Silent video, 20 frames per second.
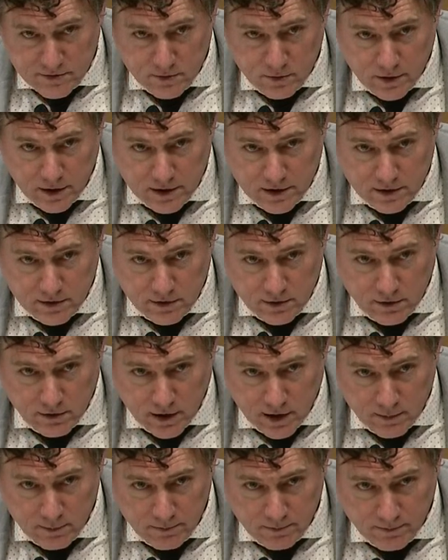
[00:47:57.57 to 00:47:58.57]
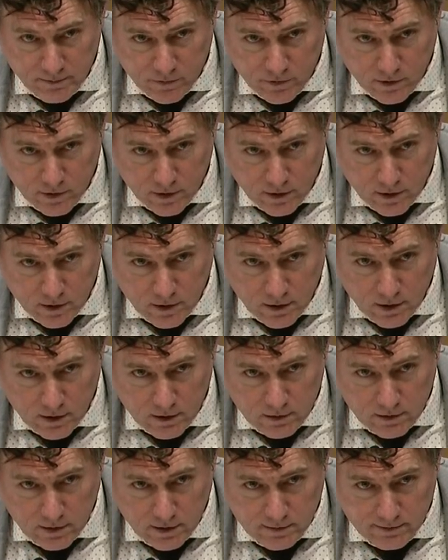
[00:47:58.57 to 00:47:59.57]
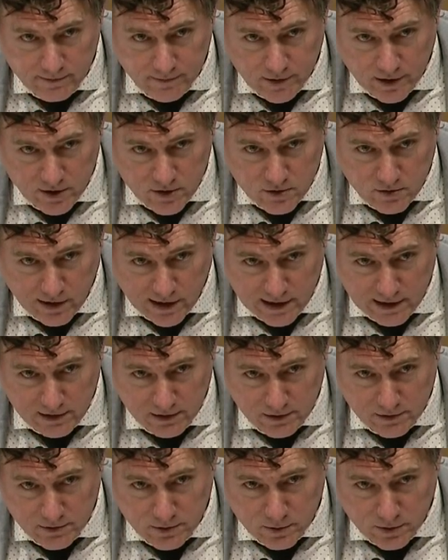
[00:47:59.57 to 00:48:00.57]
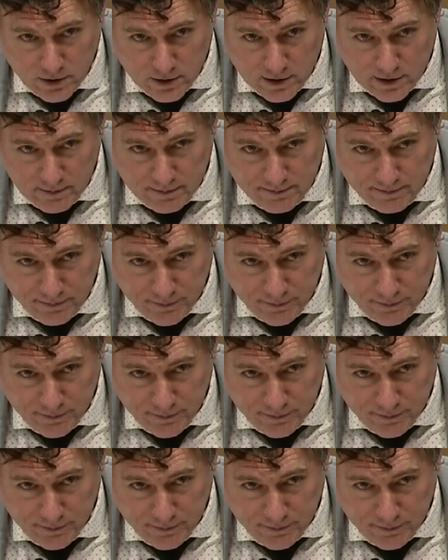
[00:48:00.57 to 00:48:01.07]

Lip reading: for what I did to your name. I tried a little too hard.